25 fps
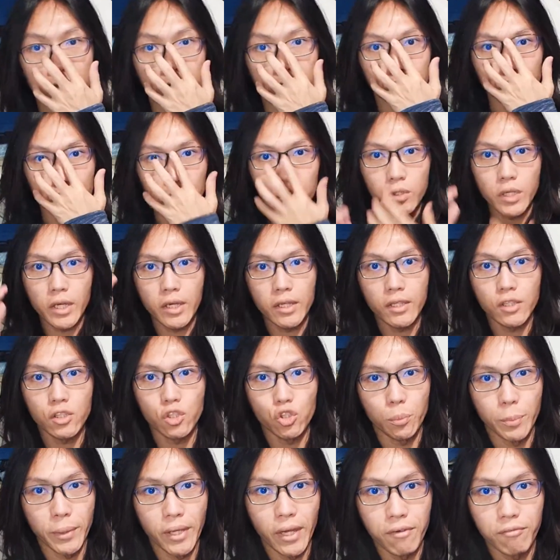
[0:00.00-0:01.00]
So yeah, that
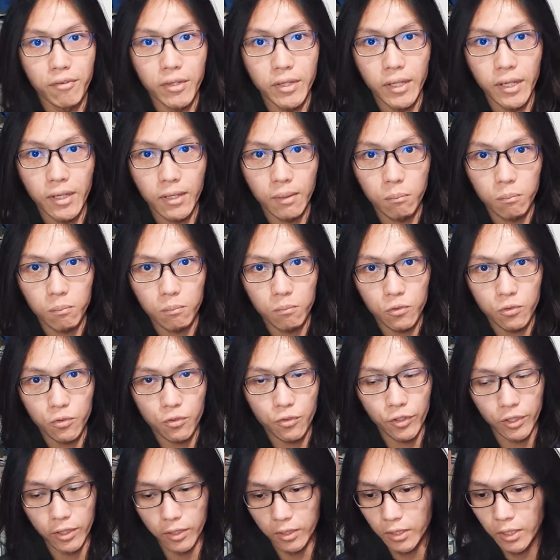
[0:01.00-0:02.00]
should be everything. I'm
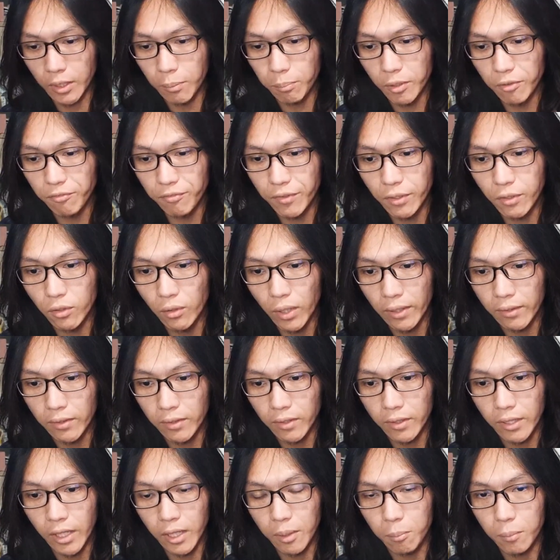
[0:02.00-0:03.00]
trying to keep the video under
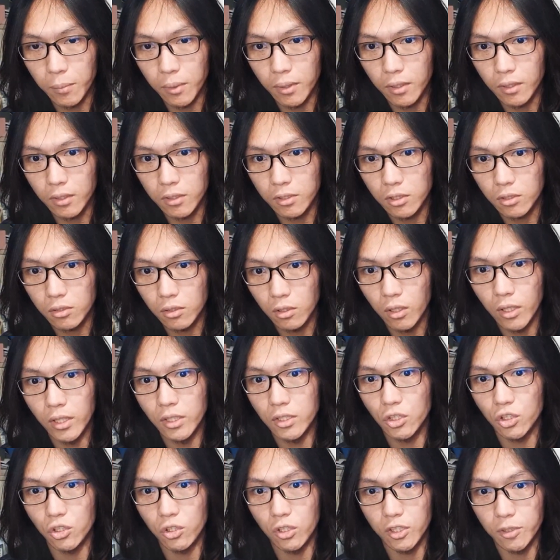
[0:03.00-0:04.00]
10 minutes or as
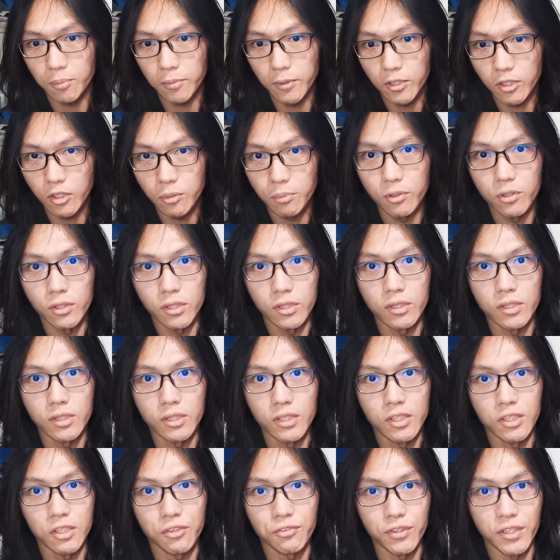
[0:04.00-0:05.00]
short as possible, since this
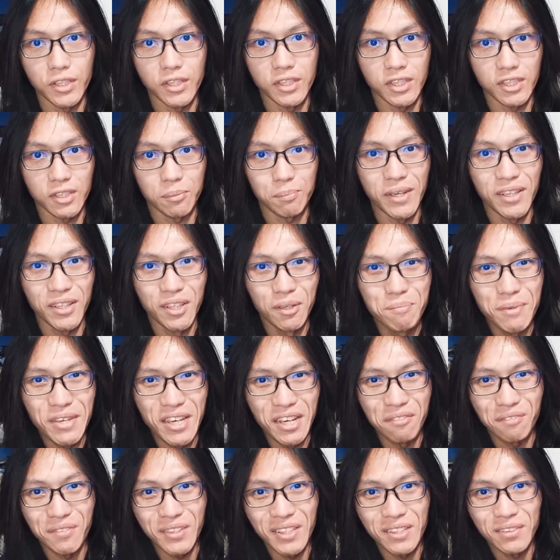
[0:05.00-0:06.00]
is really just meant to be a
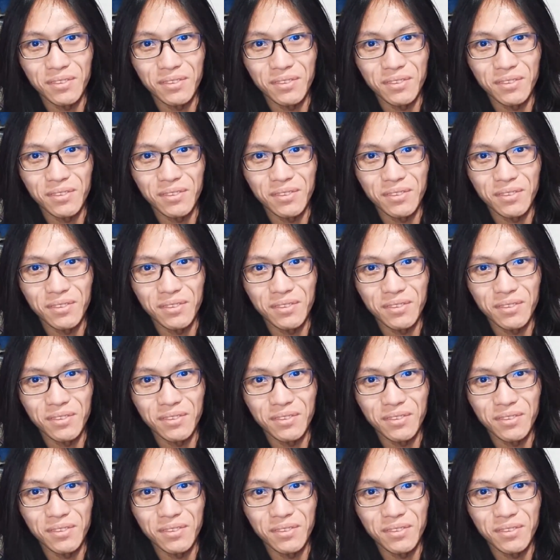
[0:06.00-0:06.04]
video